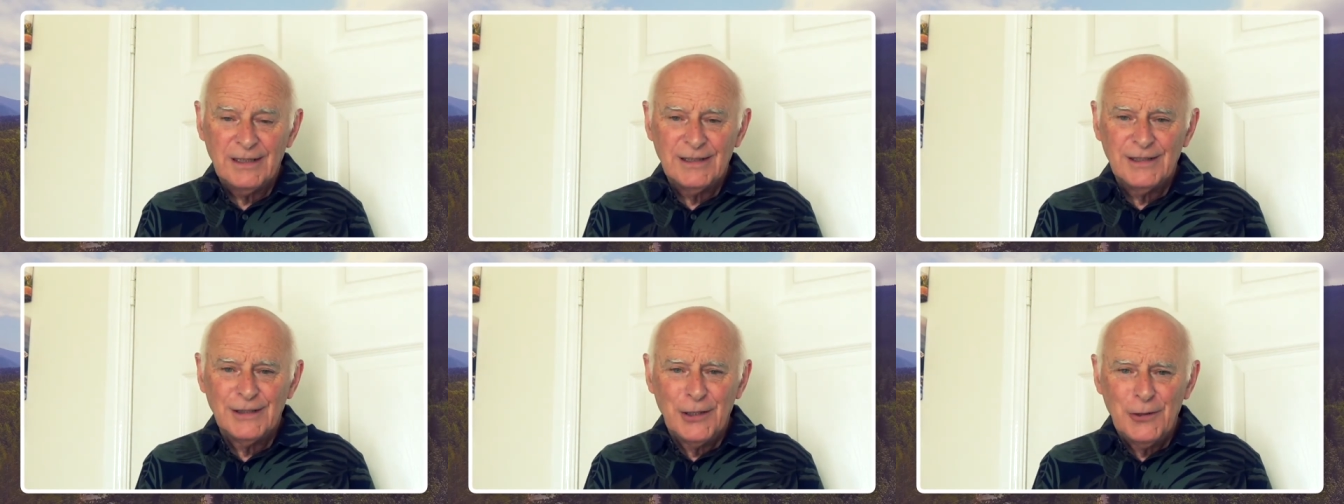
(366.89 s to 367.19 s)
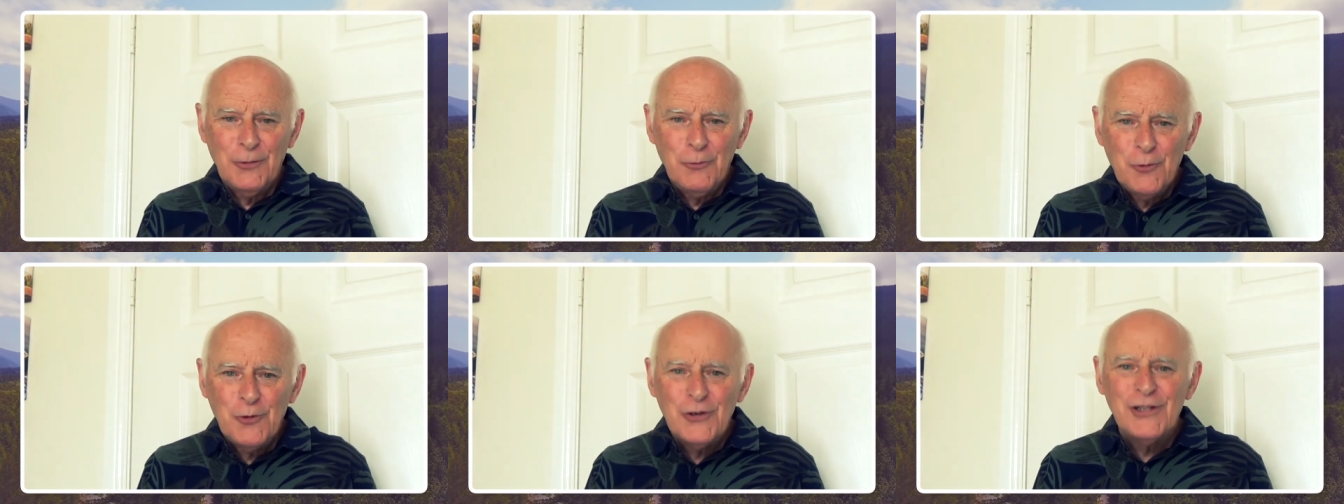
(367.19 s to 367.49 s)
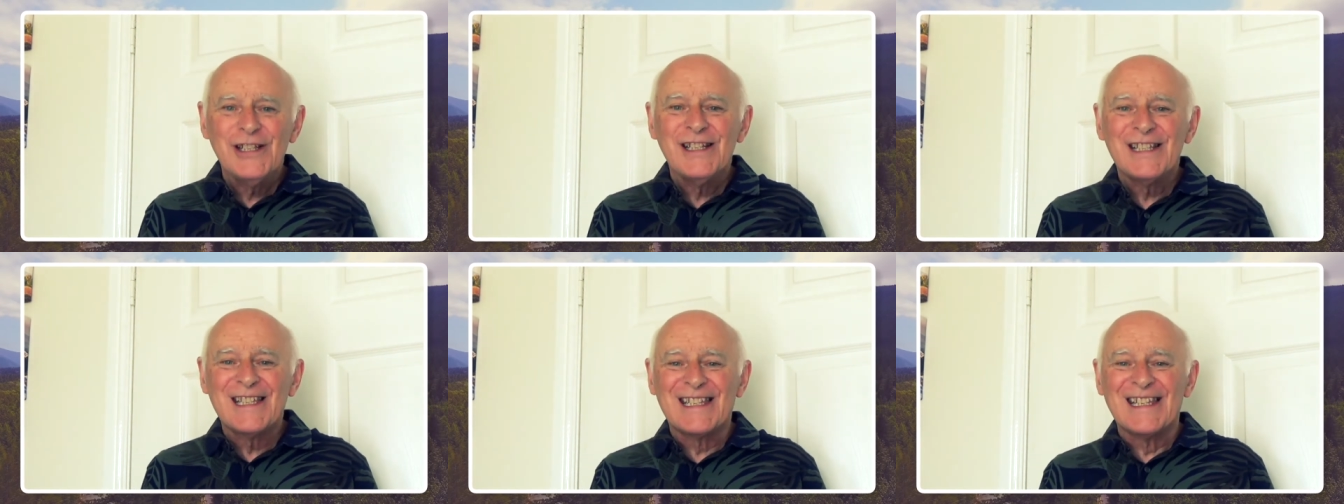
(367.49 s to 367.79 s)
Who
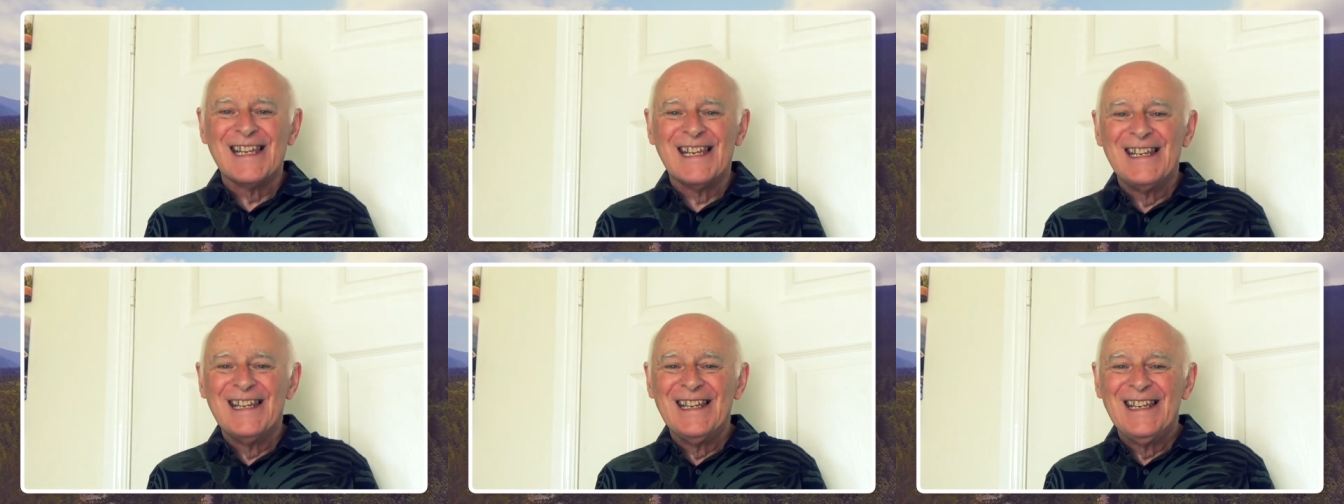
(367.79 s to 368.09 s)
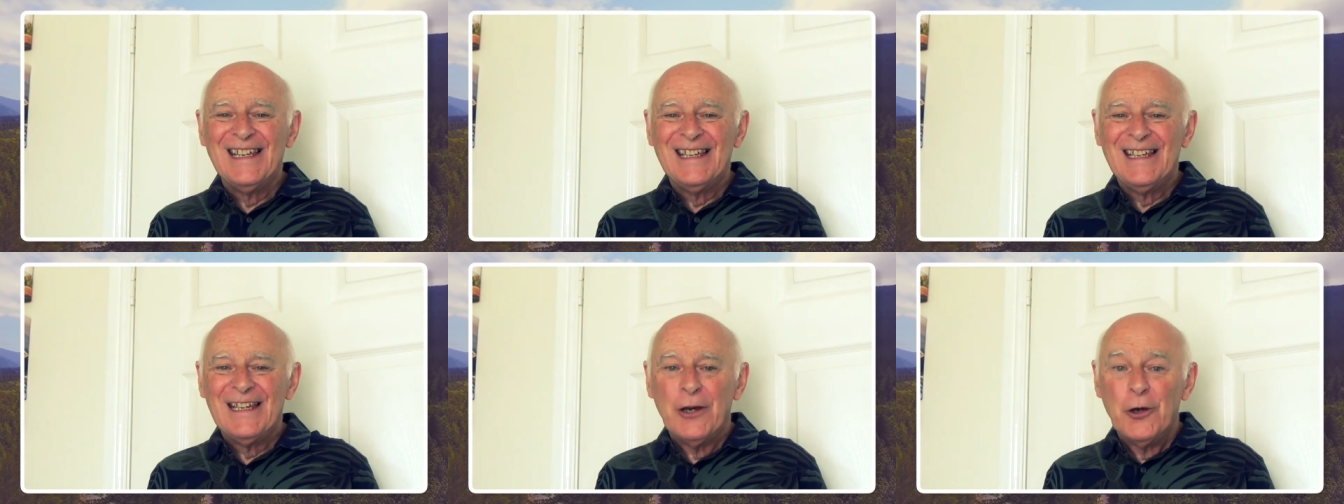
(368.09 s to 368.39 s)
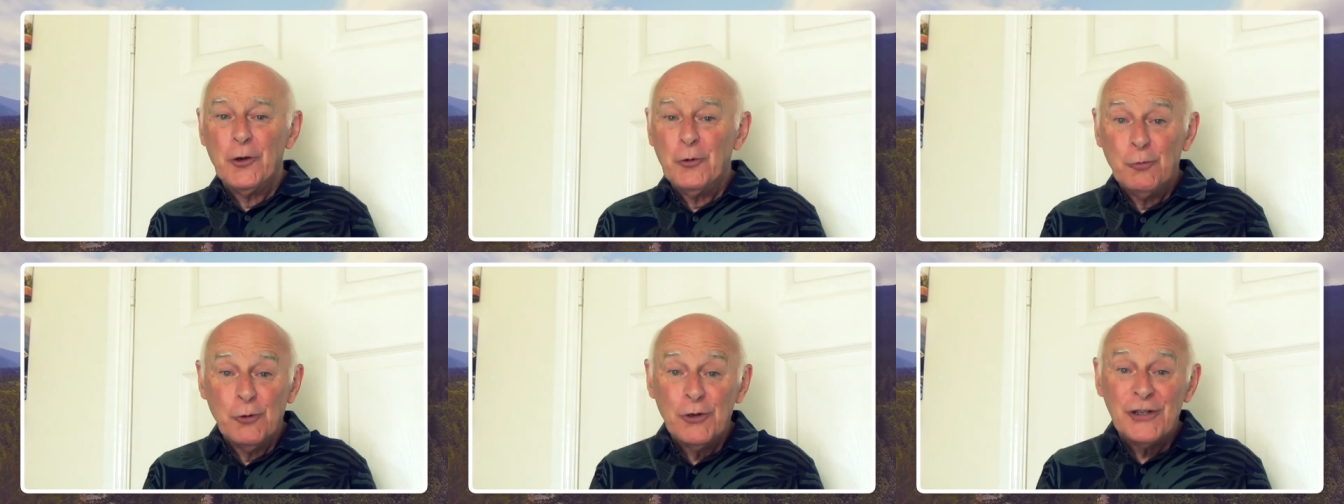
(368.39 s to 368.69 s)
wouldn't sin?
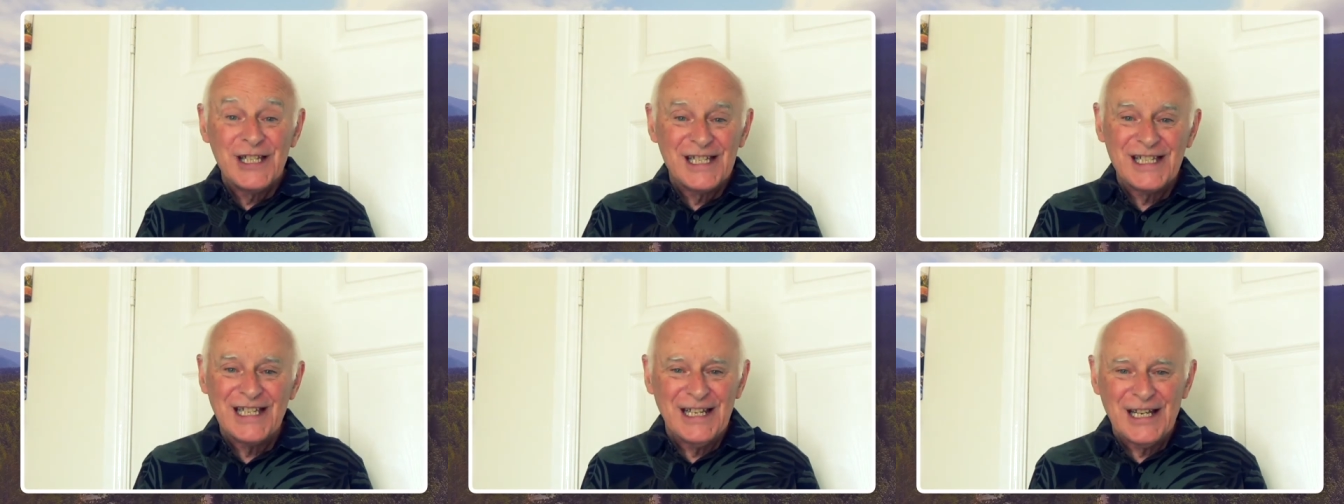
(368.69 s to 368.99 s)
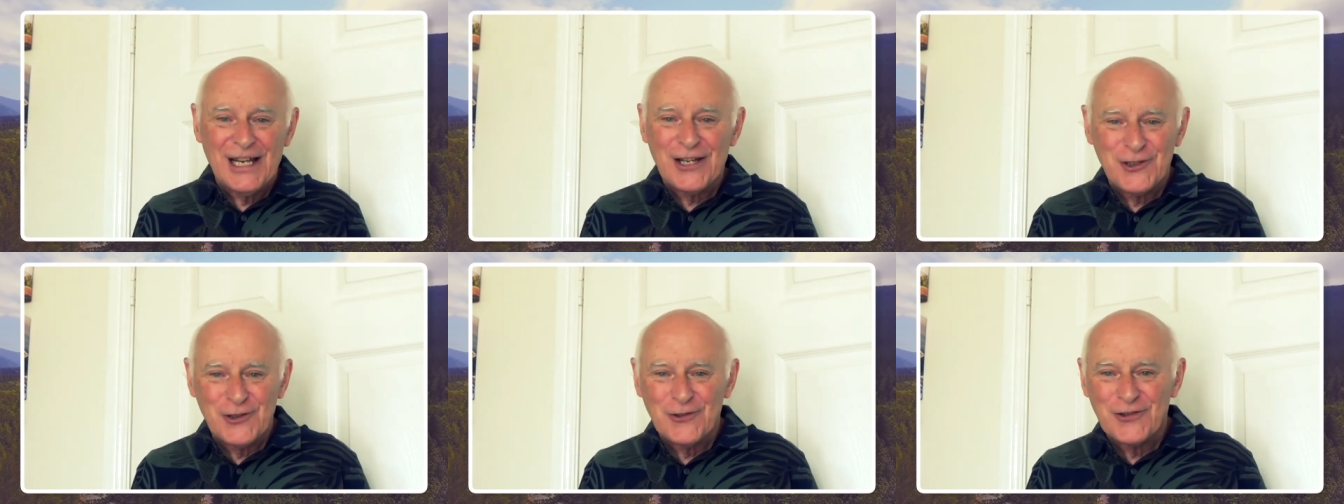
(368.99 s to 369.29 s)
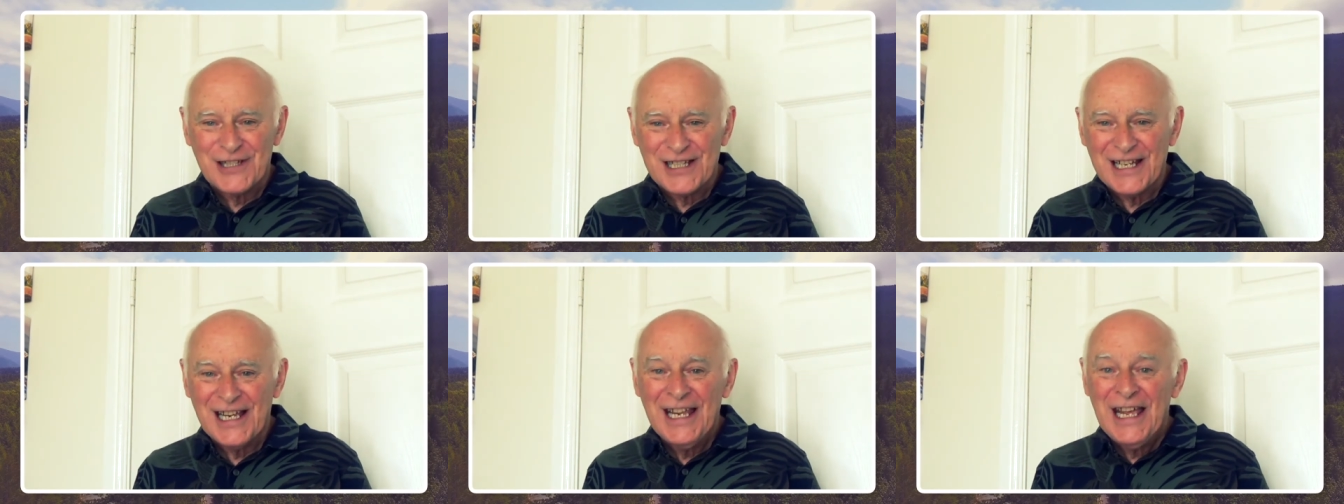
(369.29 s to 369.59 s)
Who would sin, I should
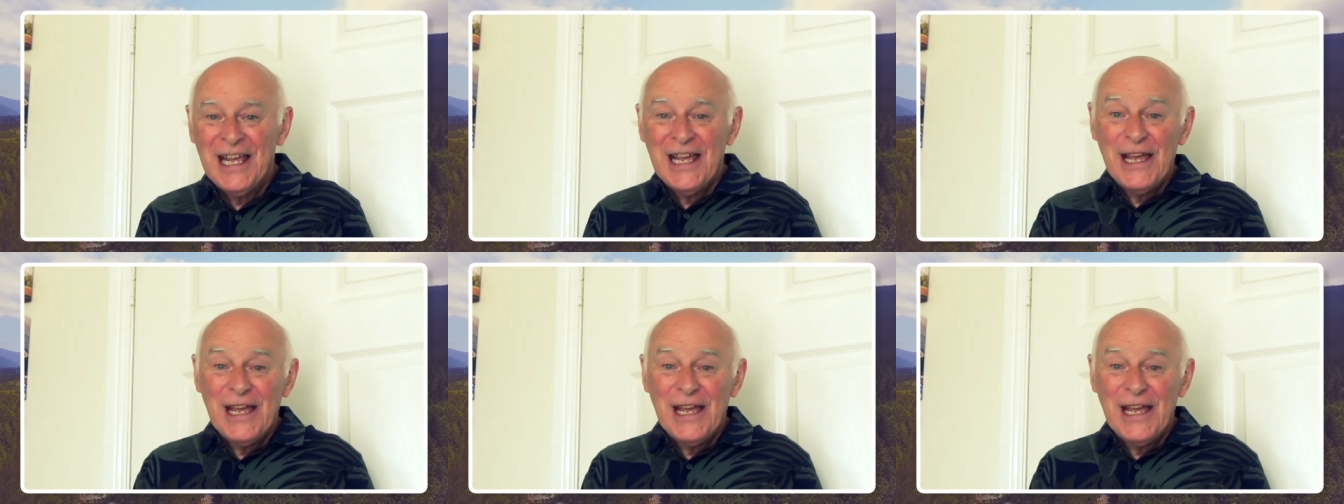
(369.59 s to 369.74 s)
say,